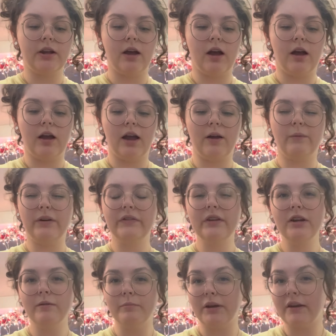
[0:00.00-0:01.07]
Uh, I
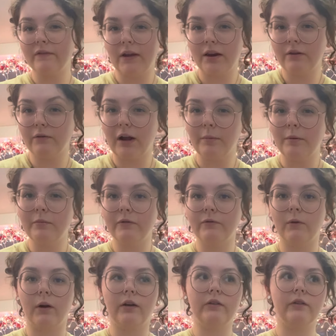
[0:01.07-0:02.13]
wasn't a big fan of ramen
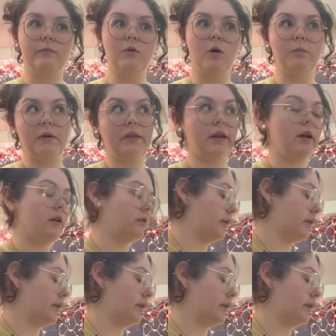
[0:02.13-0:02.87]
before, so I'm hoping that I'll